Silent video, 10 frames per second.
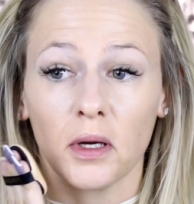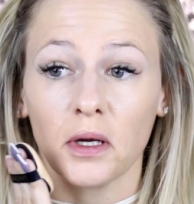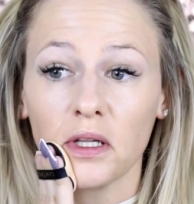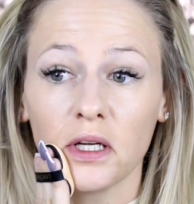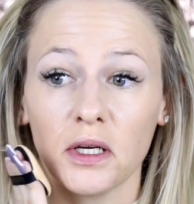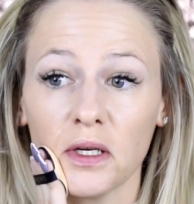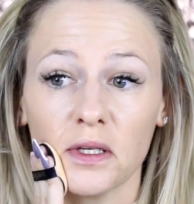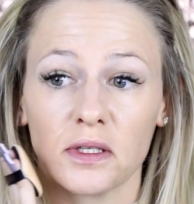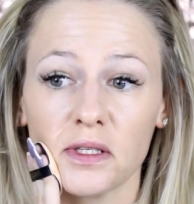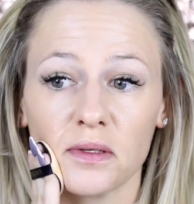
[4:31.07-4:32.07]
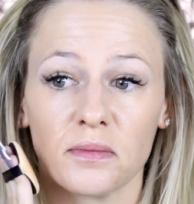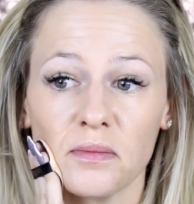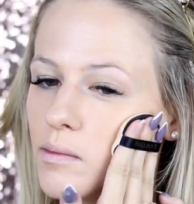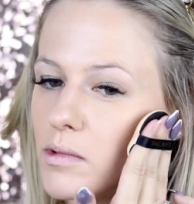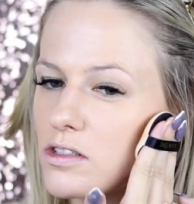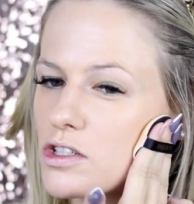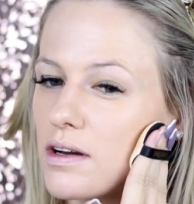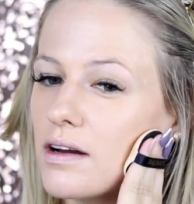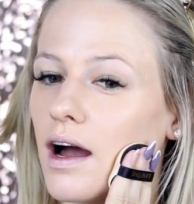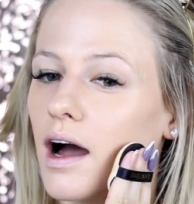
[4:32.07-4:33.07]
It does. I'm not sure
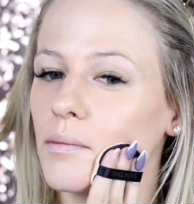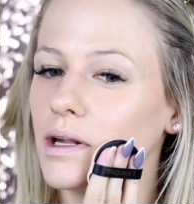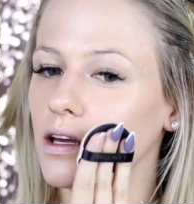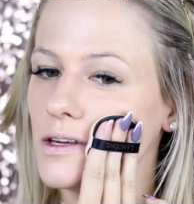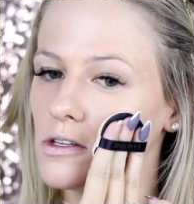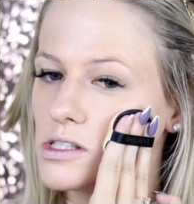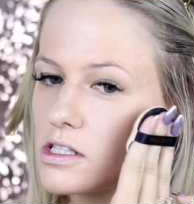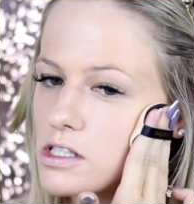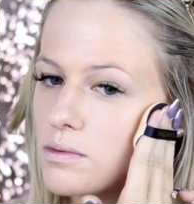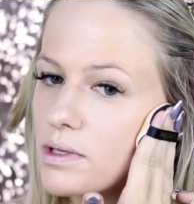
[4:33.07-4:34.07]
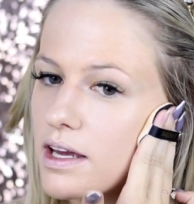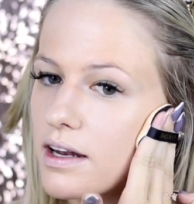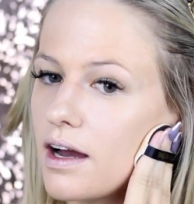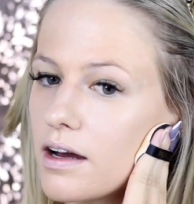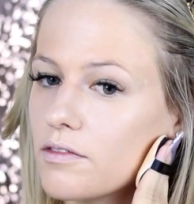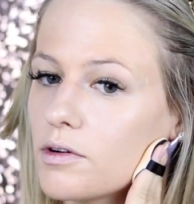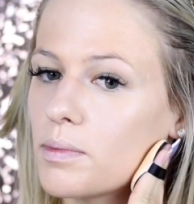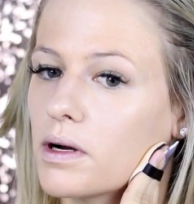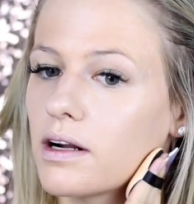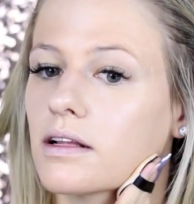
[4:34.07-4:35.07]
how many uses you would get out of a
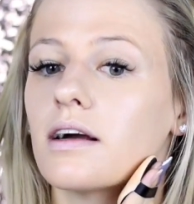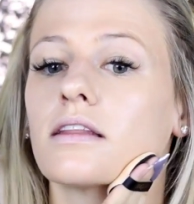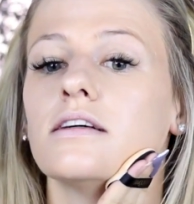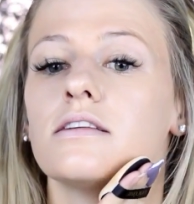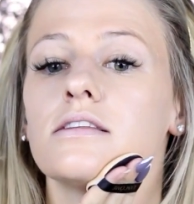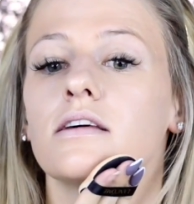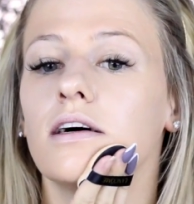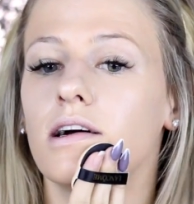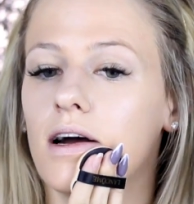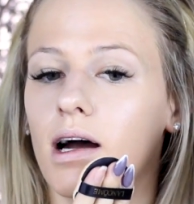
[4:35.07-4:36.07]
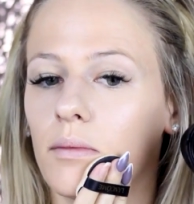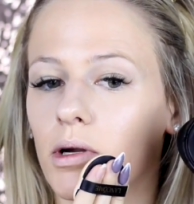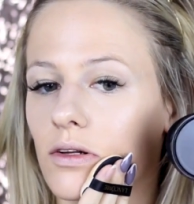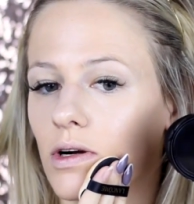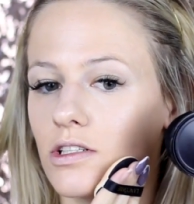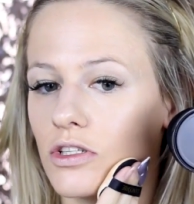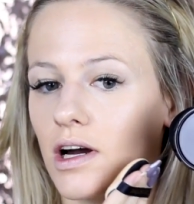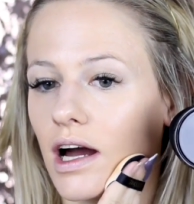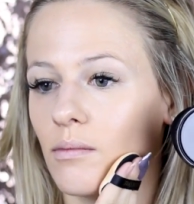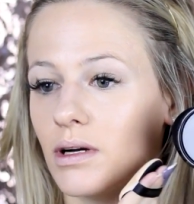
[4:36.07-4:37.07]
product like this. I'm not quite
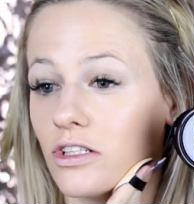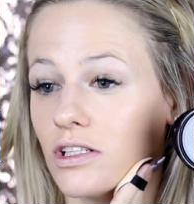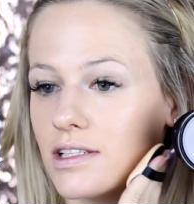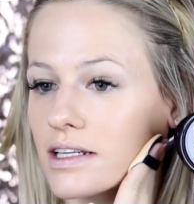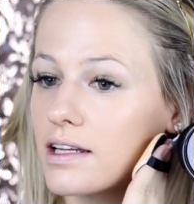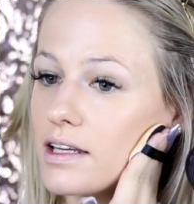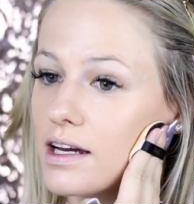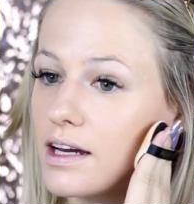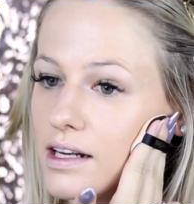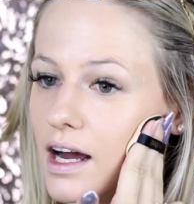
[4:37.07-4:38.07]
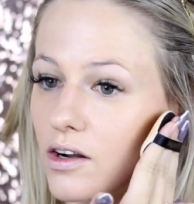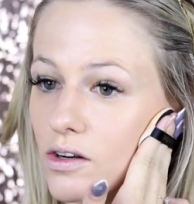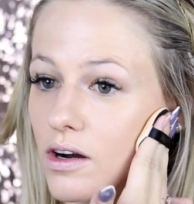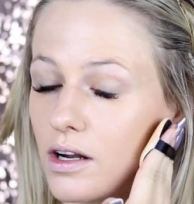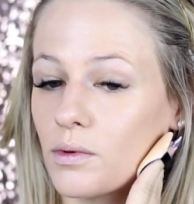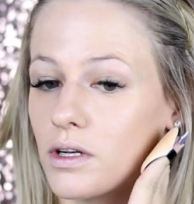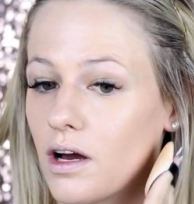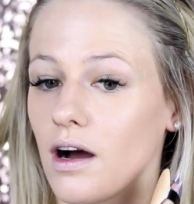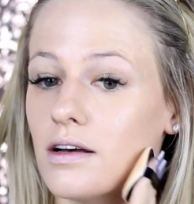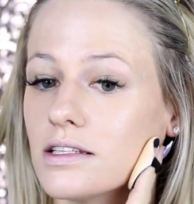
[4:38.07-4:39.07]
sure how much is in here and how long it would
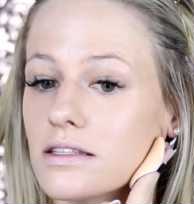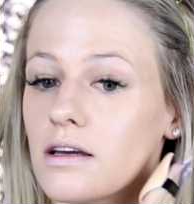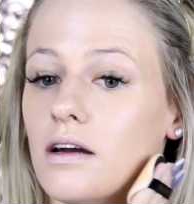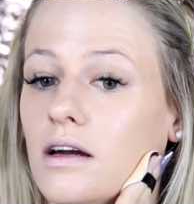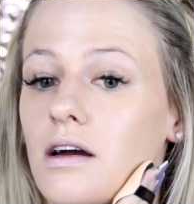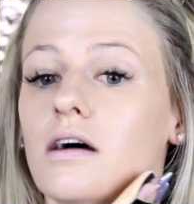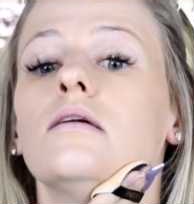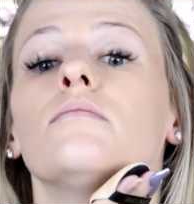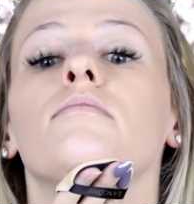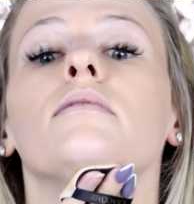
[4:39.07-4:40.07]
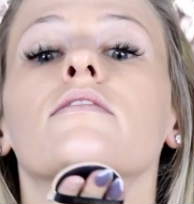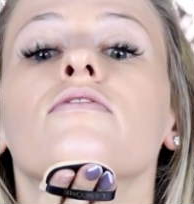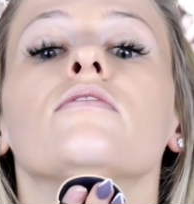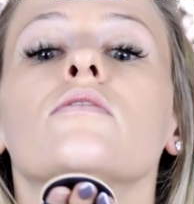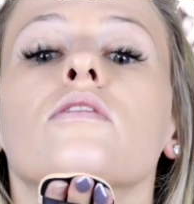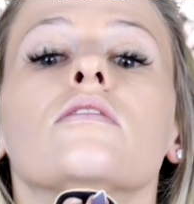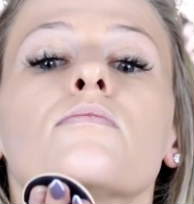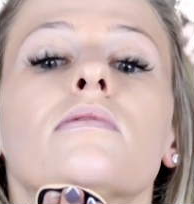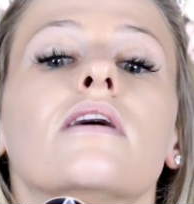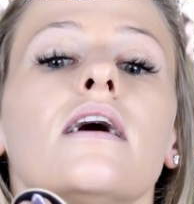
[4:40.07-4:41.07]
last. But for the
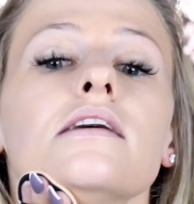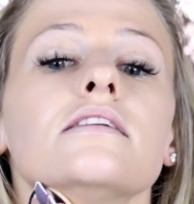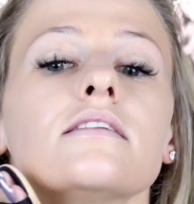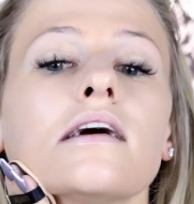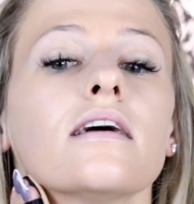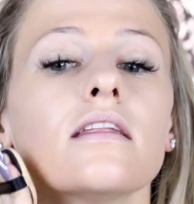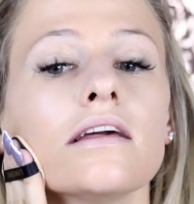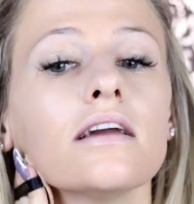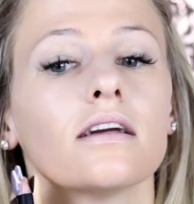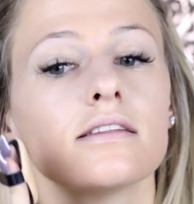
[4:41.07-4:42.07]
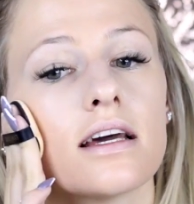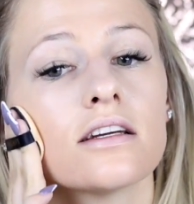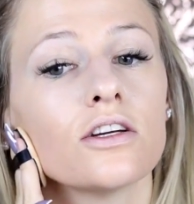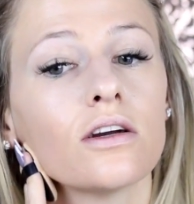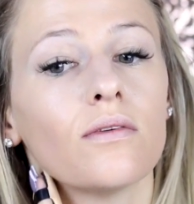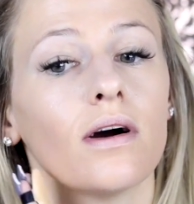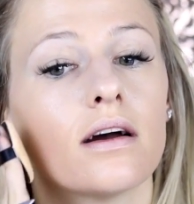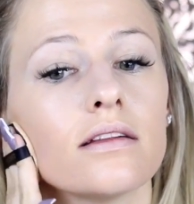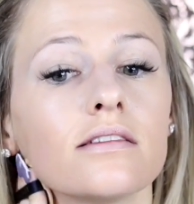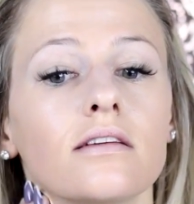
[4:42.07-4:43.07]
price, I think it's actually
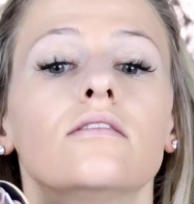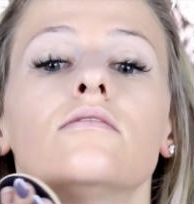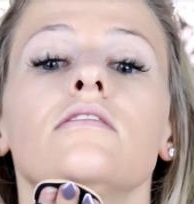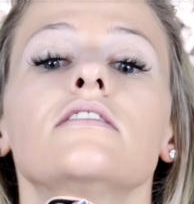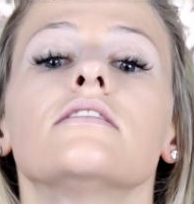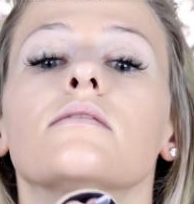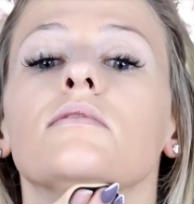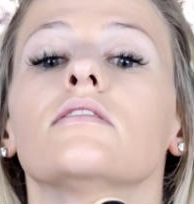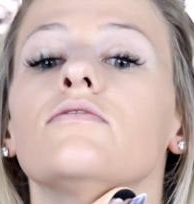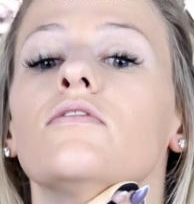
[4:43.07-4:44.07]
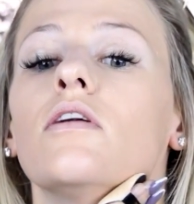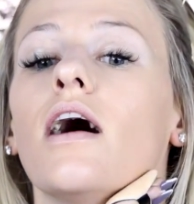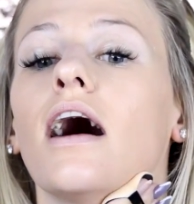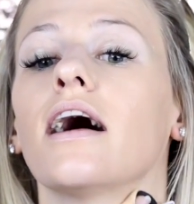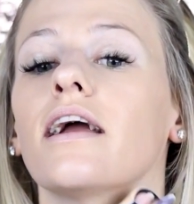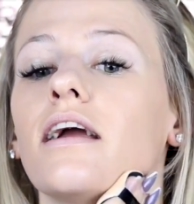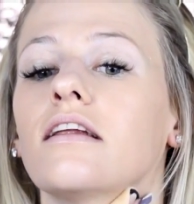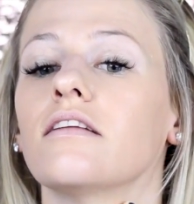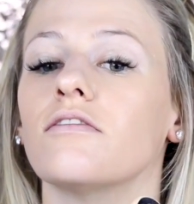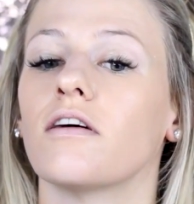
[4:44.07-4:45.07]
quite reasonable for a
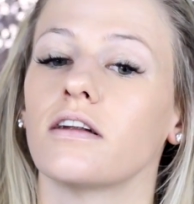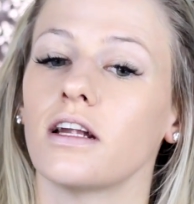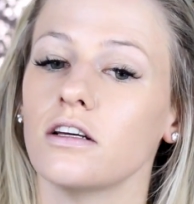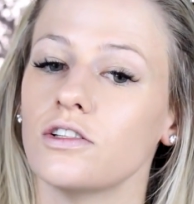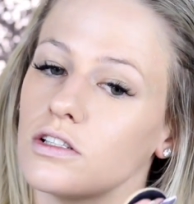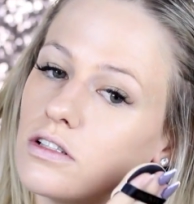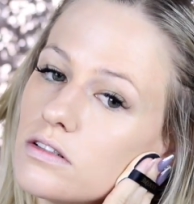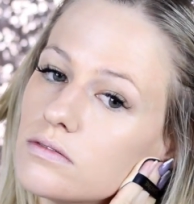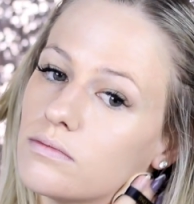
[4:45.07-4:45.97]
high-end foundation.